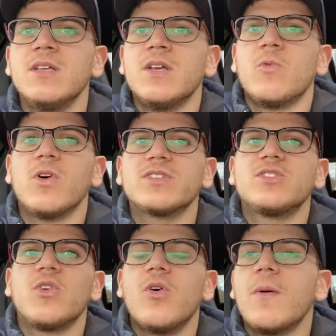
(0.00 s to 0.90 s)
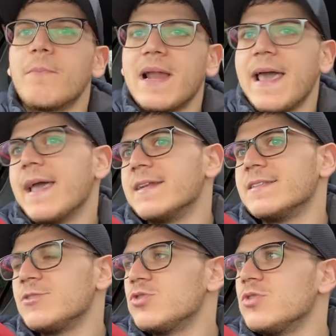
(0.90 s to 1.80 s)
What's your plan?
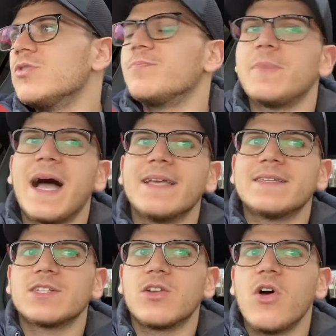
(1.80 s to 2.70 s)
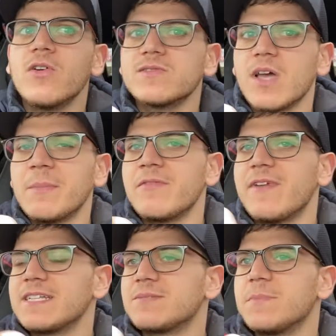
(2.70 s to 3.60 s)
Did you buy it as a long-term
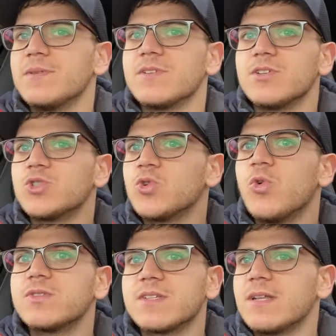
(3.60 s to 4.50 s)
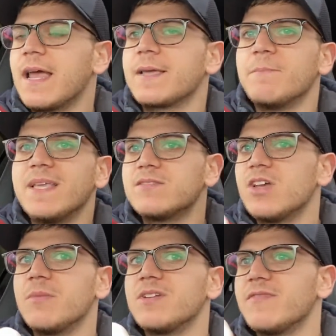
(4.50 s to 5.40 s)
investment, a shorter, like
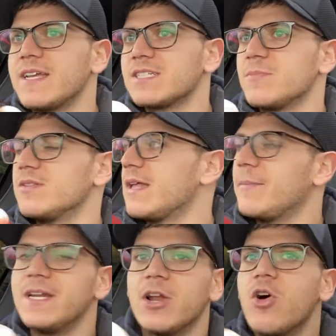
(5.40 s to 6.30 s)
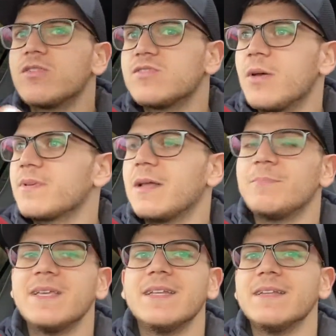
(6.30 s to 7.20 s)
mid-term investment? A long-term
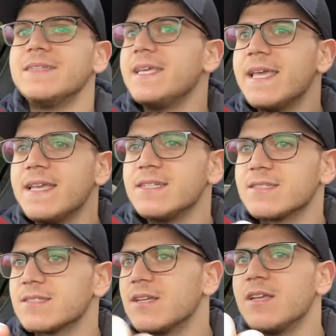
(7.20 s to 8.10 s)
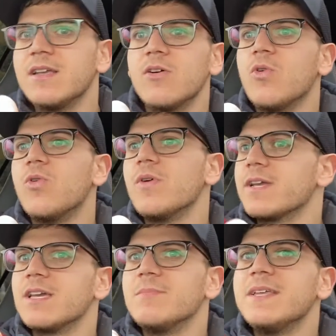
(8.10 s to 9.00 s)
can mean years, or
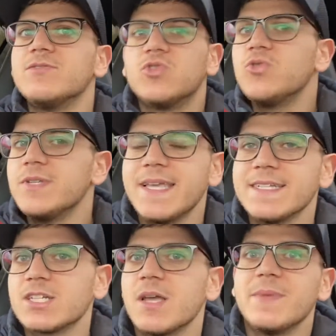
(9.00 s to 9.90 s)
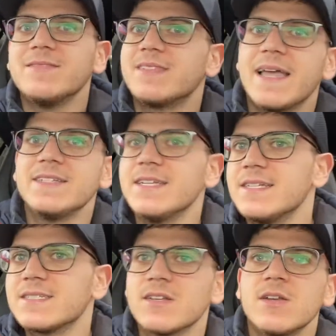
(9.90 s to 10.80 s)
it can mean 2 years, it can mean 10
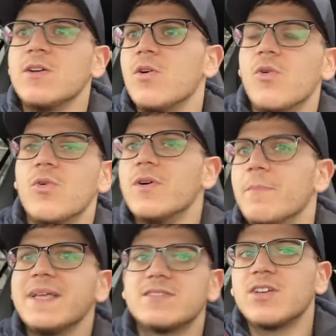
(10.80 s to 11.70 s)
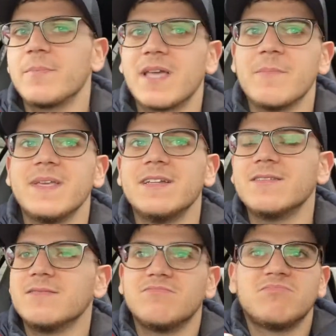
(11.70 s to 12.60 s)
years, or a mid-term can
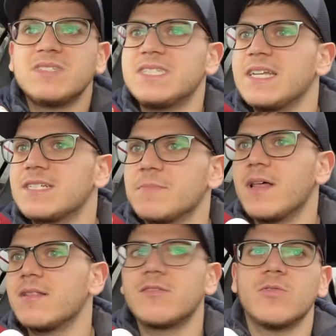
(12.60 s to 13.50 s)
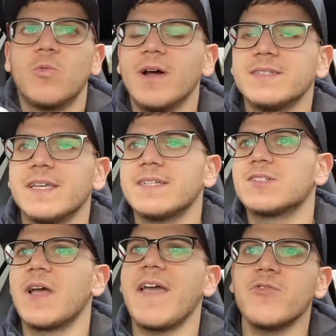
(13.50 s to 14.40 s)
mean 6 months, 1 year.
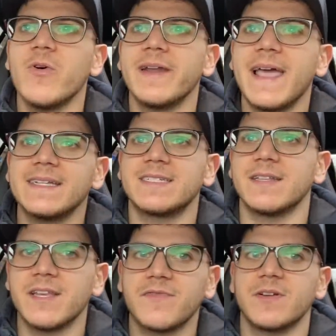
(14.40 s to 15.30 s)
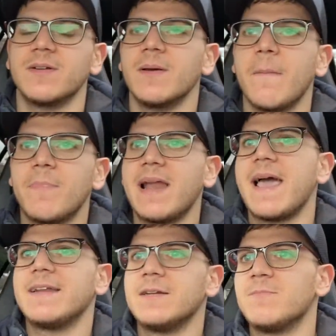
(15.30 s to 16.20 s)
So everyone has a different
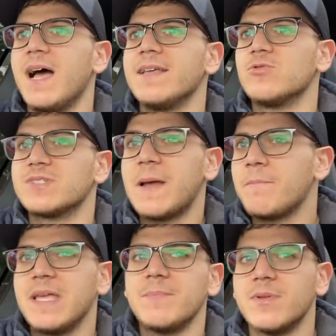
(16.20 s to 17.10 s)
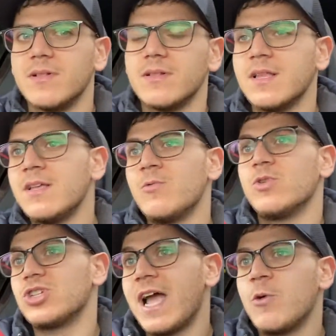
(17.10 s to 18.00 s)
plan in mind. Or some people,
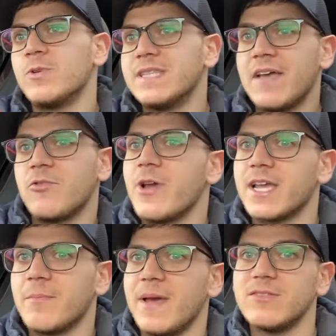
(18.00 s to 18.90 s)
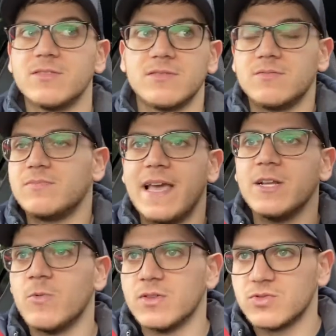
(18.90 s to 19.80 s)
which I would never recommend
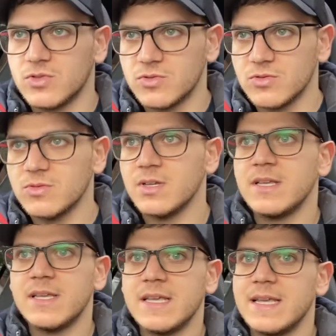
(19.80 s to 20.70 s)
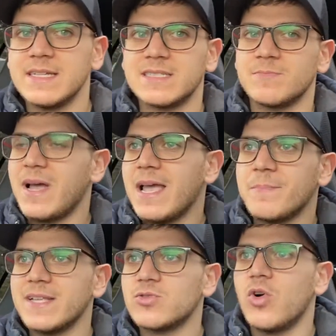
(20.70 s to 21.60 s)
anyone to do, is buy
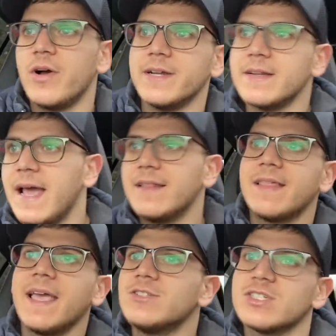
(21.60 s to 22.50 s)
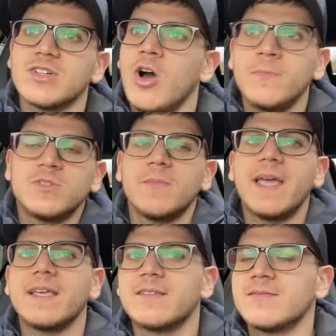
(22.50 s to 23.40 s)
Bitcoin and they just hope to
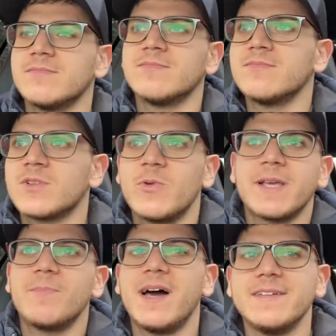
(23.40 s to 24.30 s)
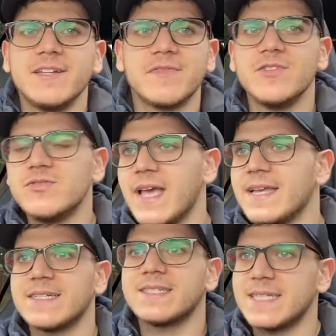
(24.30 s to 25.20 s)
make quick money in a few
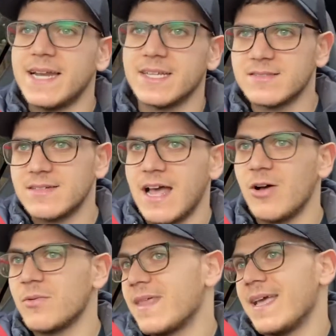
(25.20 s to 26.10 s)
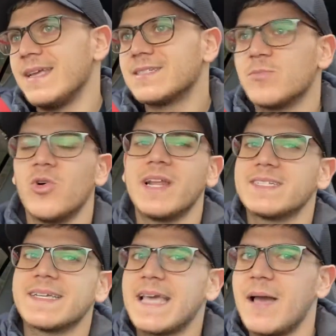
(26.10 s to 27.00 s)
days and sell it. Now, that is more or
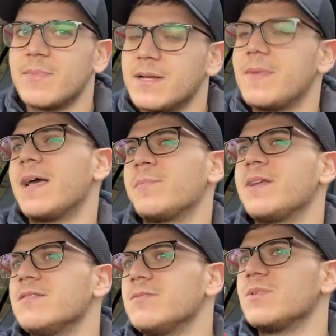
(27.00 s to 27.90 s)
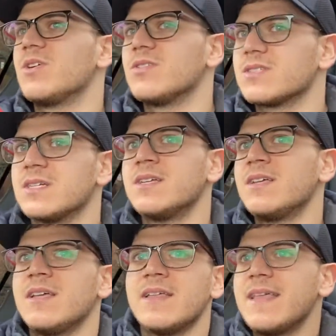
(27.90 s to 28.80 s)
less a gamble in my opinion, because
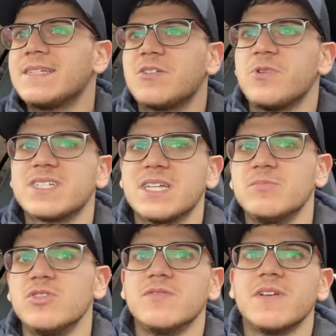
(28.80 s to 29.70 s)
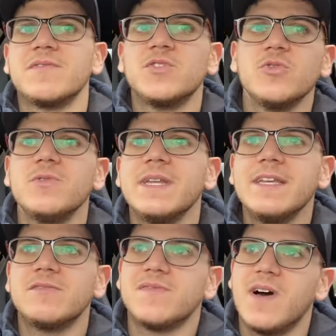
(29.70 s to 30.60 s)
there's a risky move. If you
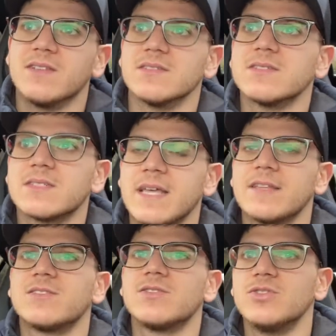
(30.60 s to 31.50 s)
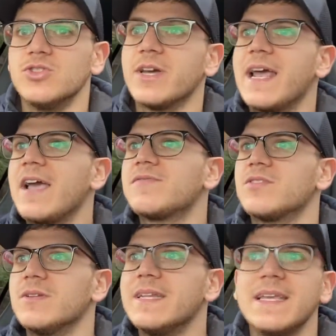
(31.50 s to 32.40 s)
need funds that you're going to have
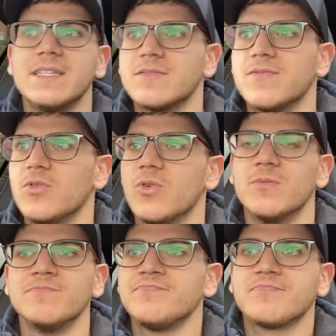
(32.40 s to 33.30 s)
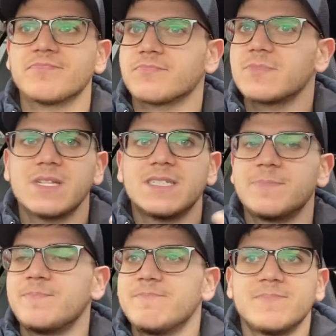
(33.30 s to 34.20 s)
to need it for
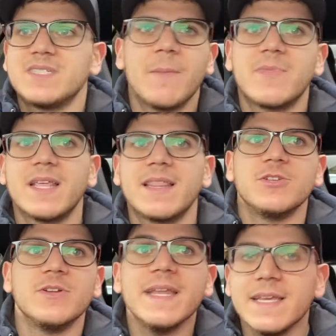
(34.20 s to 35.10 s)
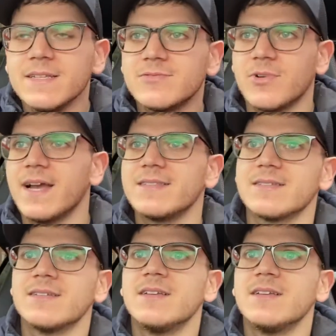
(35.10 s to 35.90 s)
something need, right?